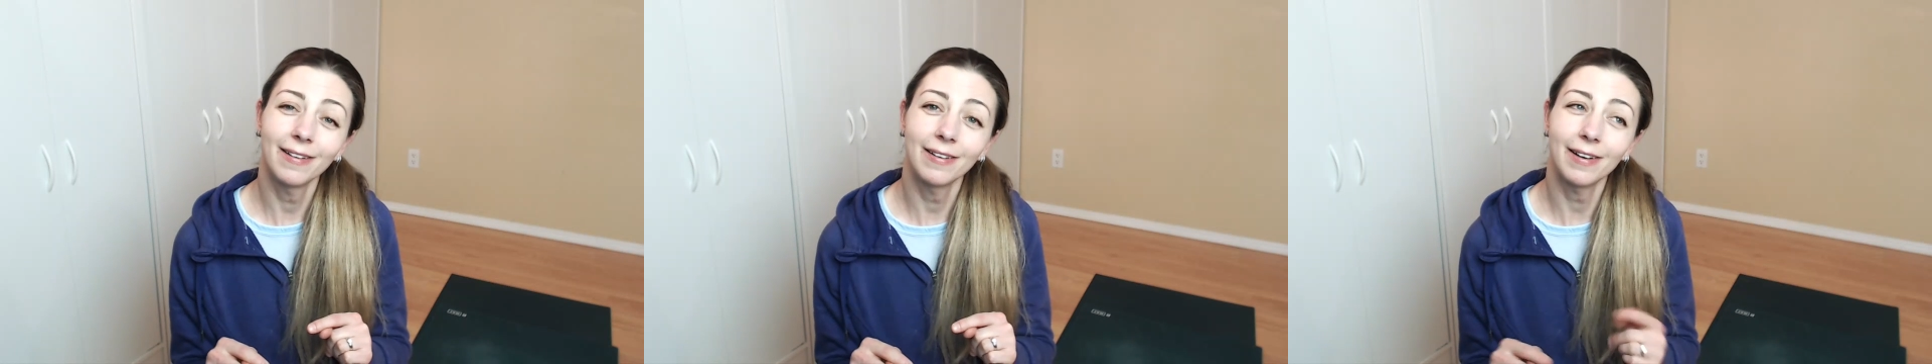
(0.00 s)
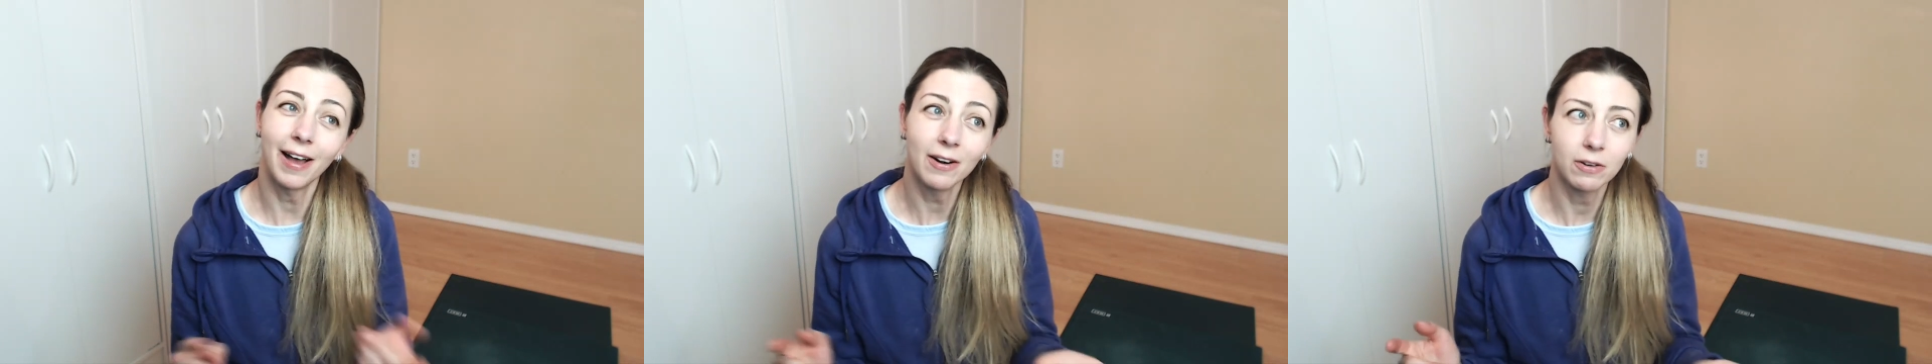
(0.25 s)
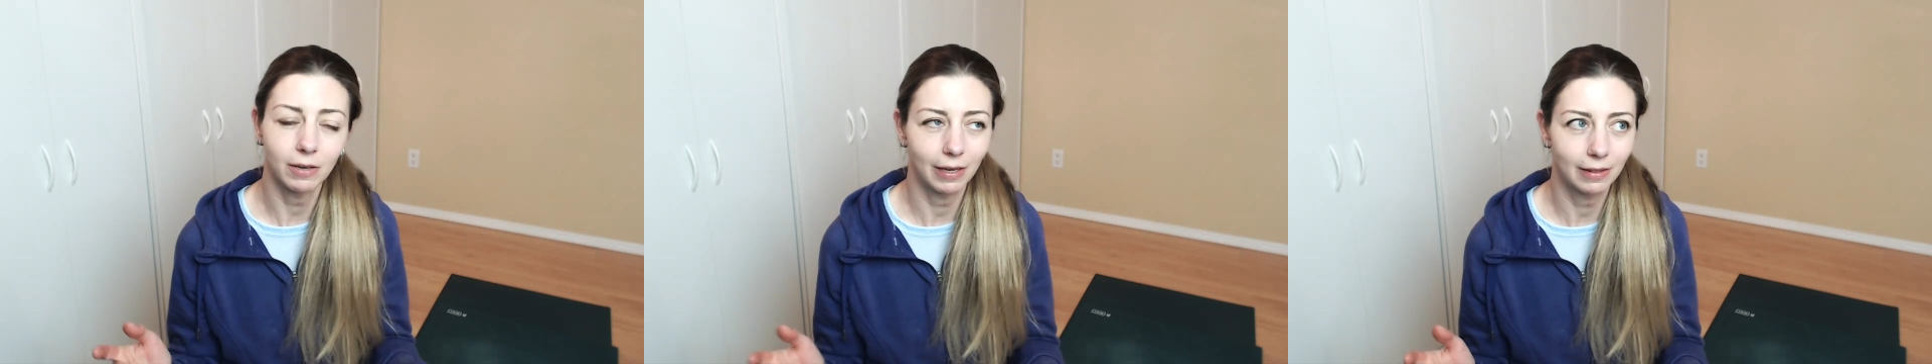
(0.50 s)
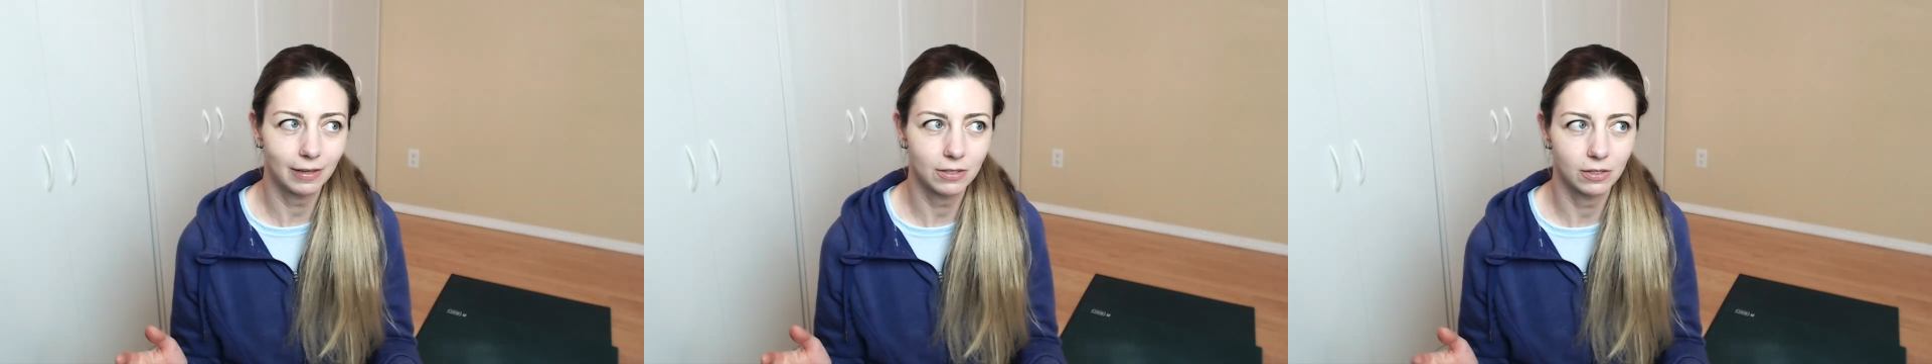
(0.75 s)
I don't know. I
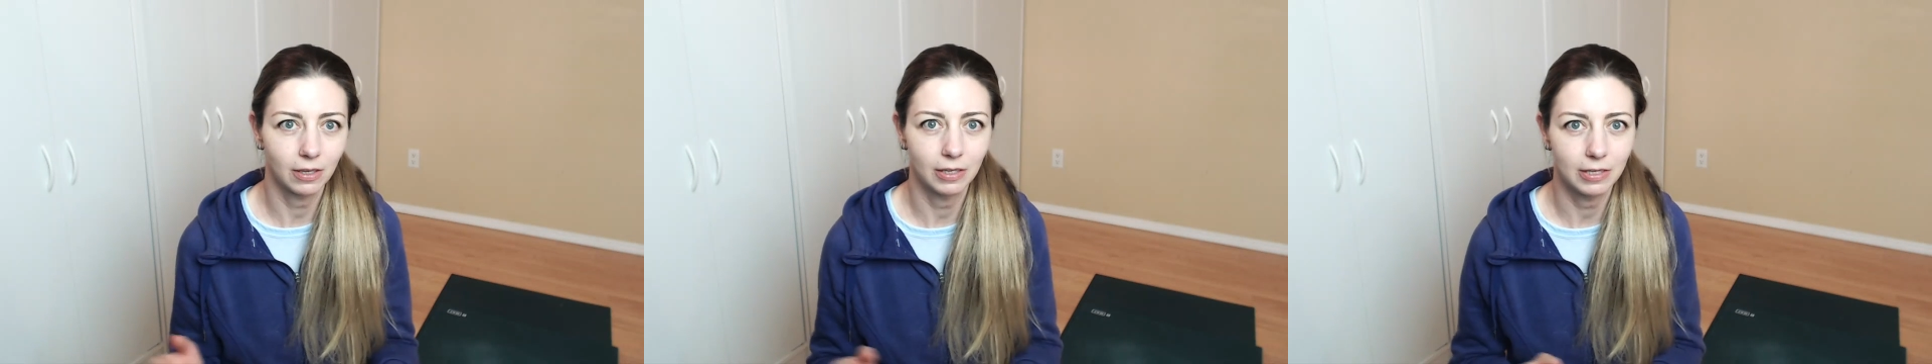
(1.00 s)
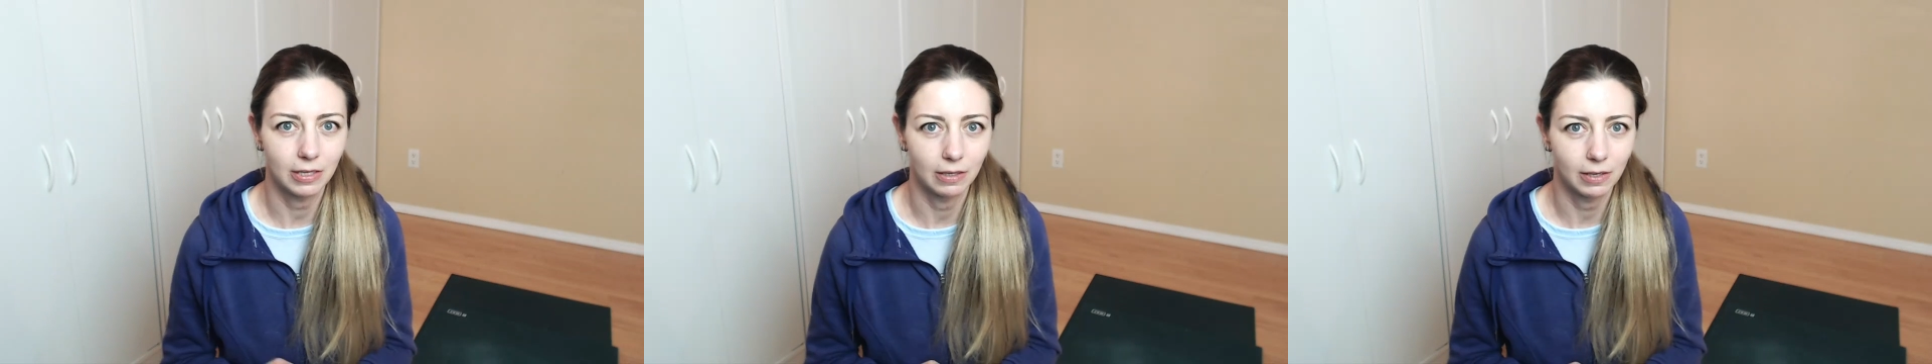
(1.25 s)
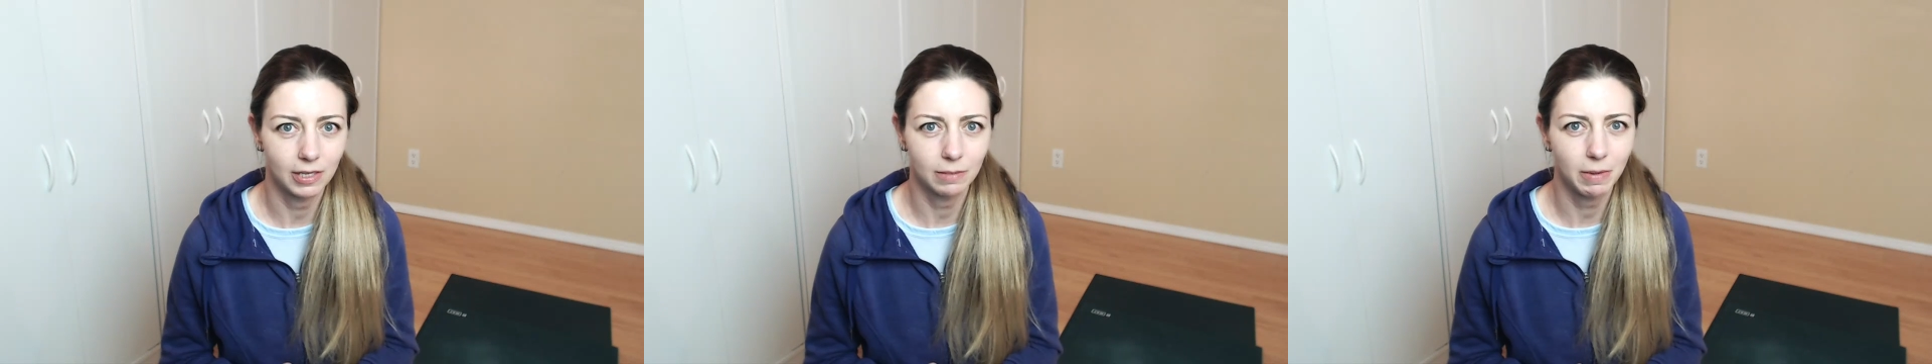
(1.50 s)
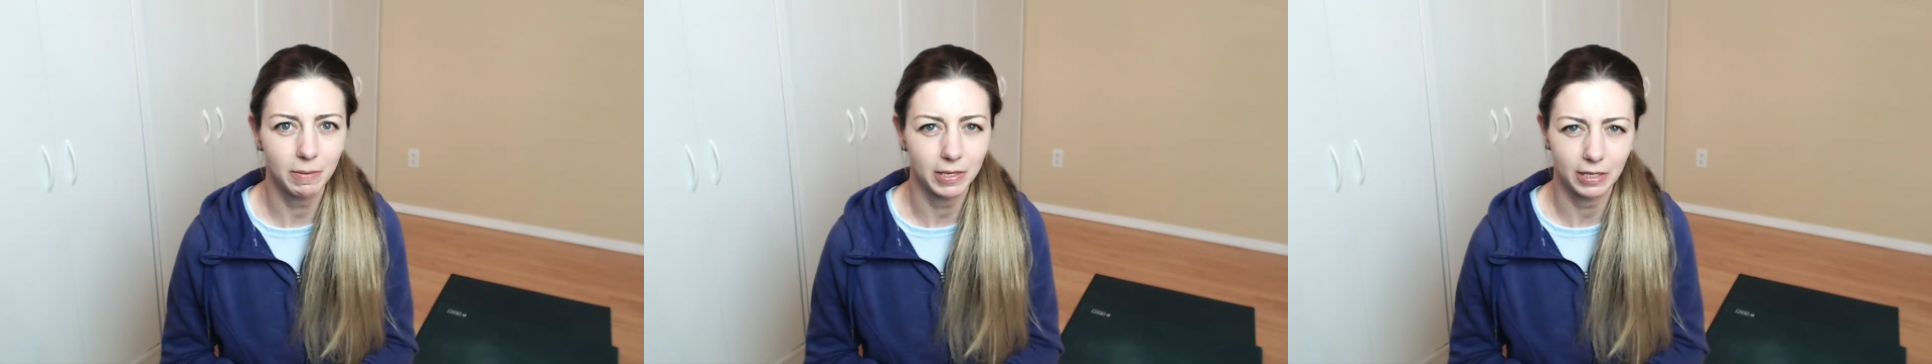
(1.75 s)
think it's a good idea. It's
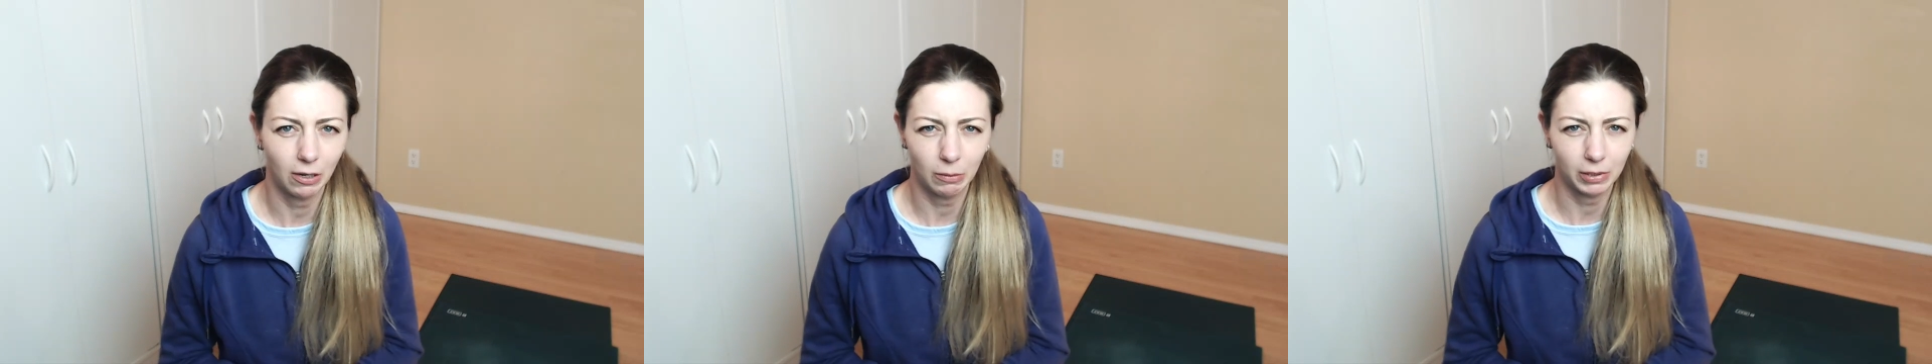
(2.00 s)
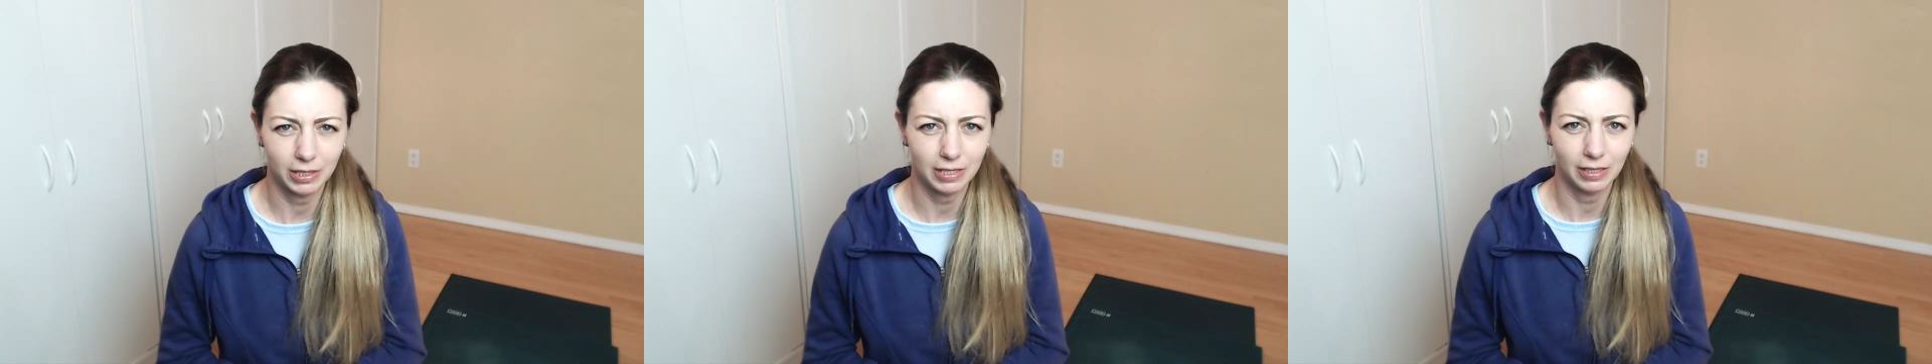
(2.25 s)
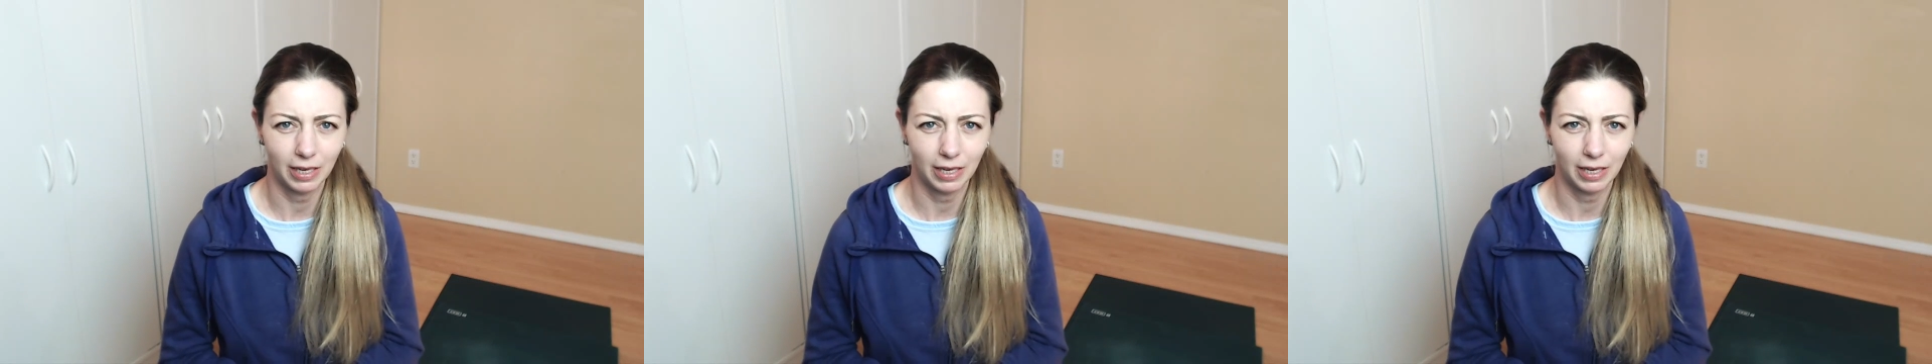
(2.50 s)
maybe a terrible idea.